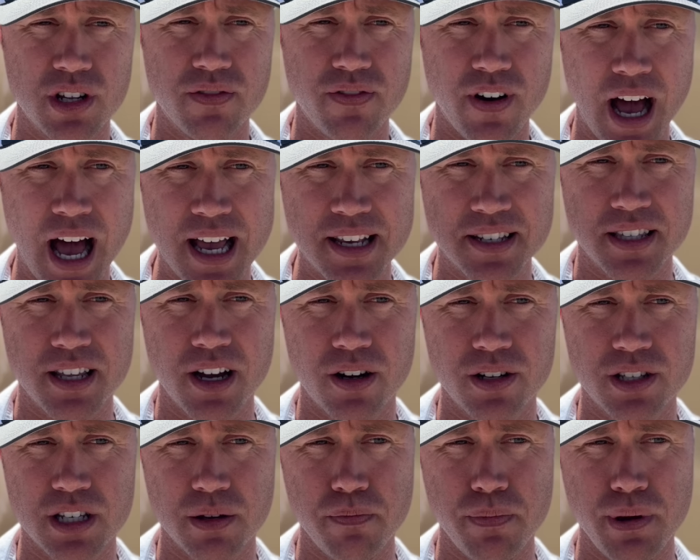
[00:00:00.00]
advise
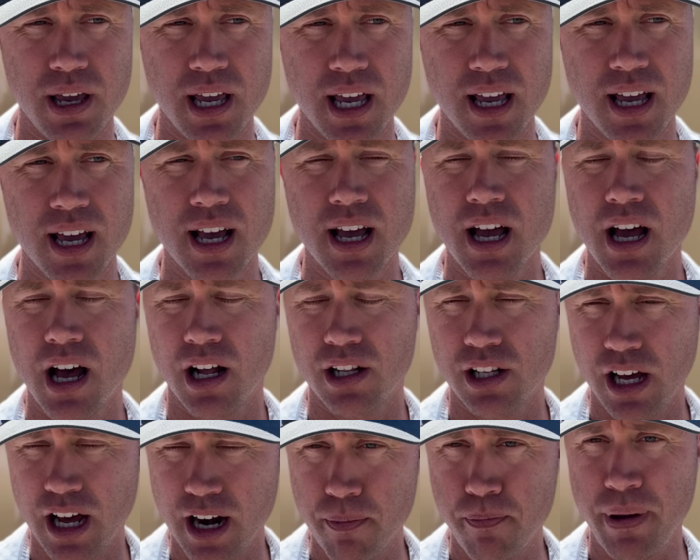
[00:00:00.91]
there to be a
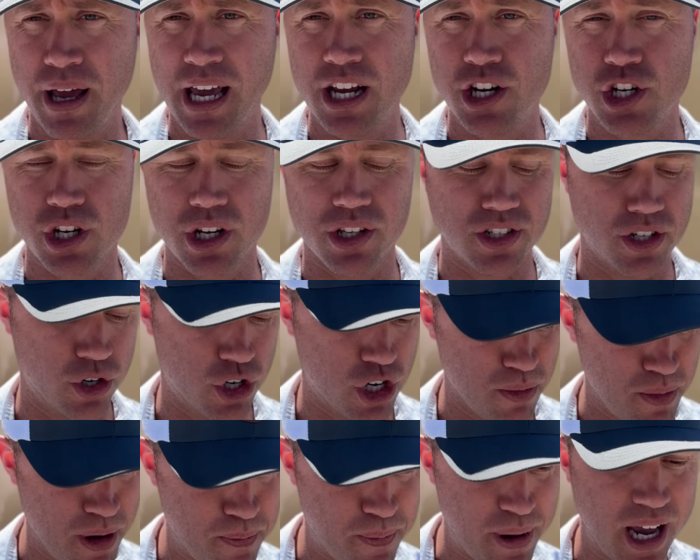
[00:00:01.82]
lot of patience. There
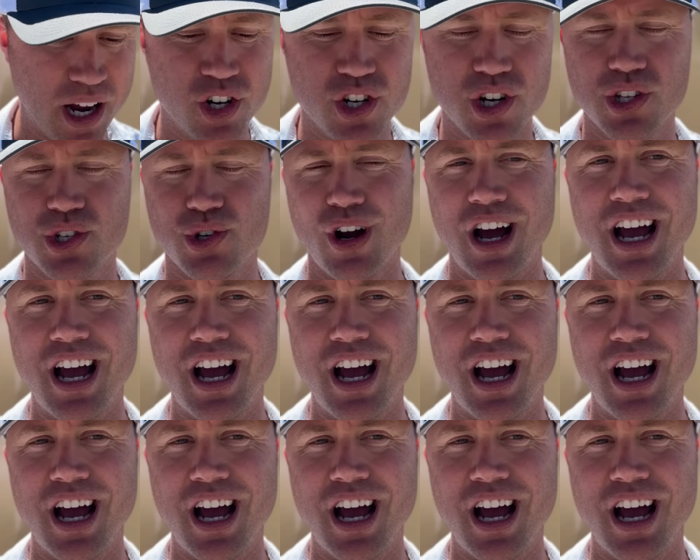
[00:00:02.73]
should be patience